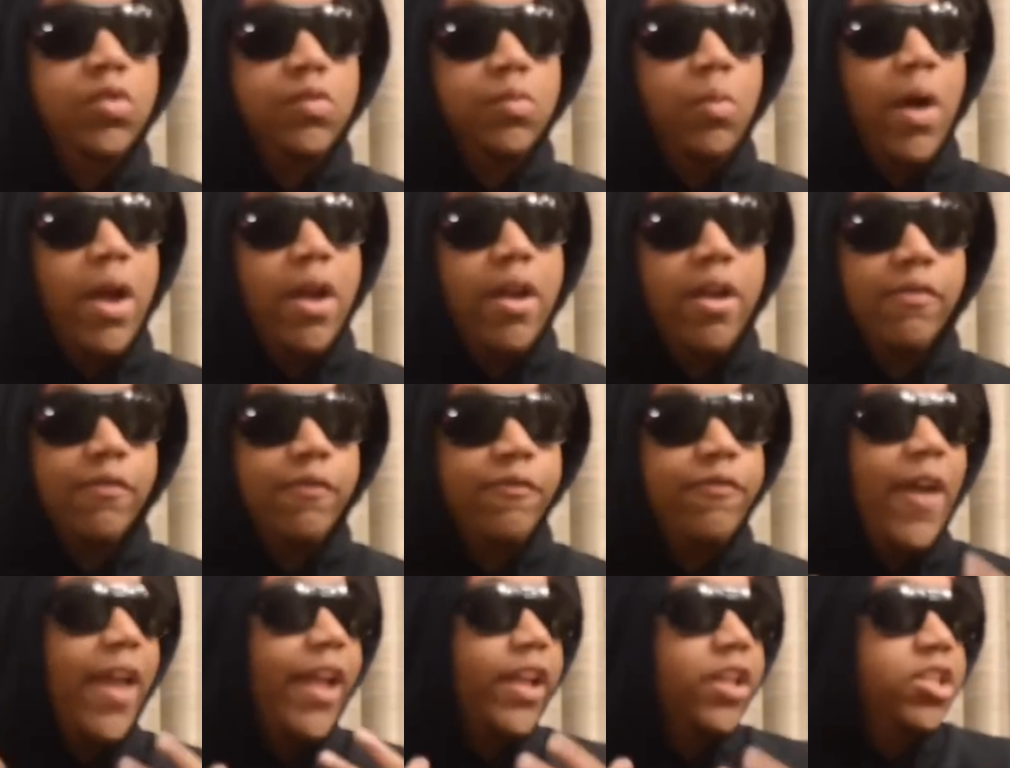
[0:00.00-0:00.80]
wearing
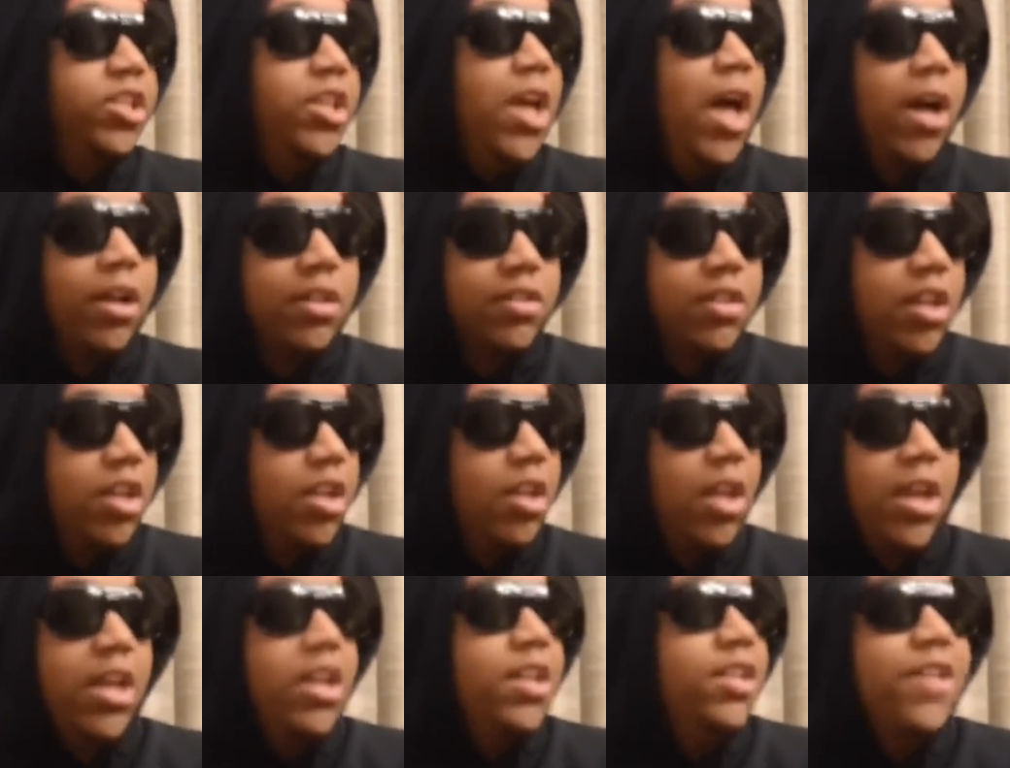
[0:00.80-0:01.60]
fake Chucks.
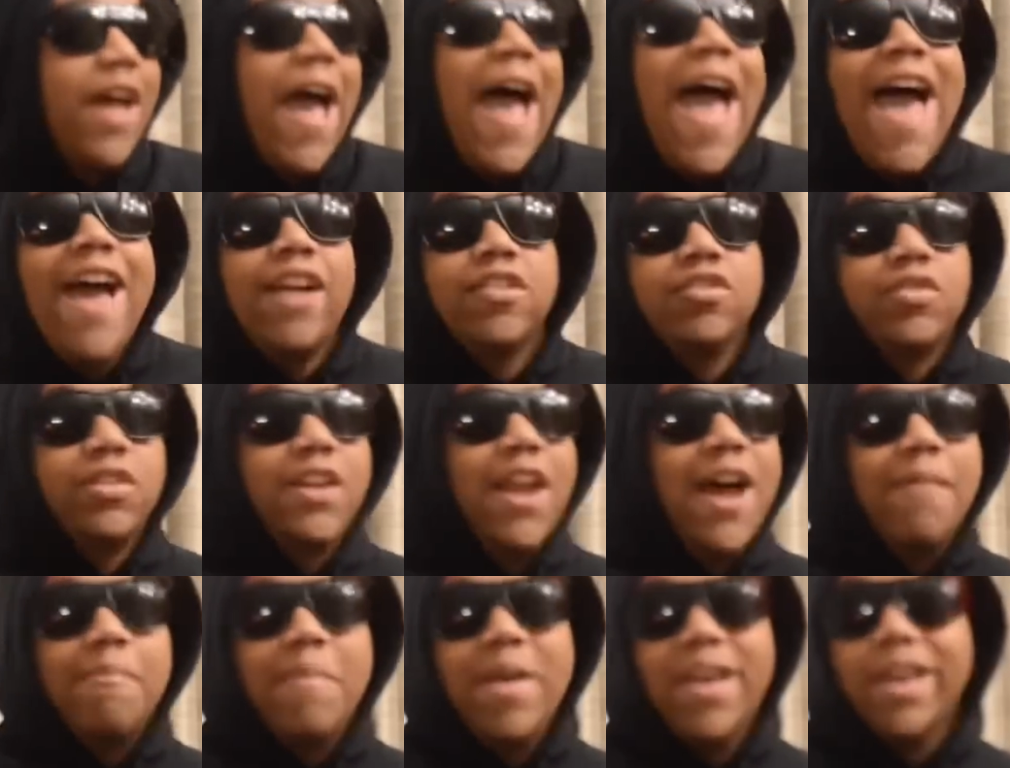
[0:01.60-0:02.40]
And he's an
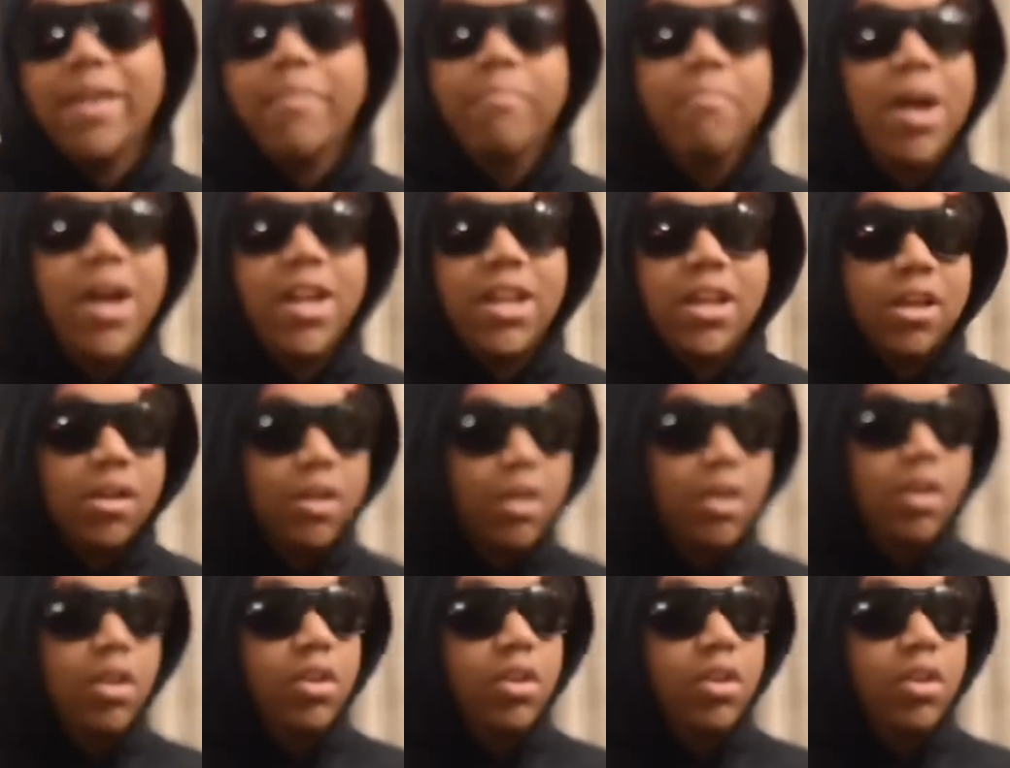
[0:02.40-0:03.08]
astronaut making money.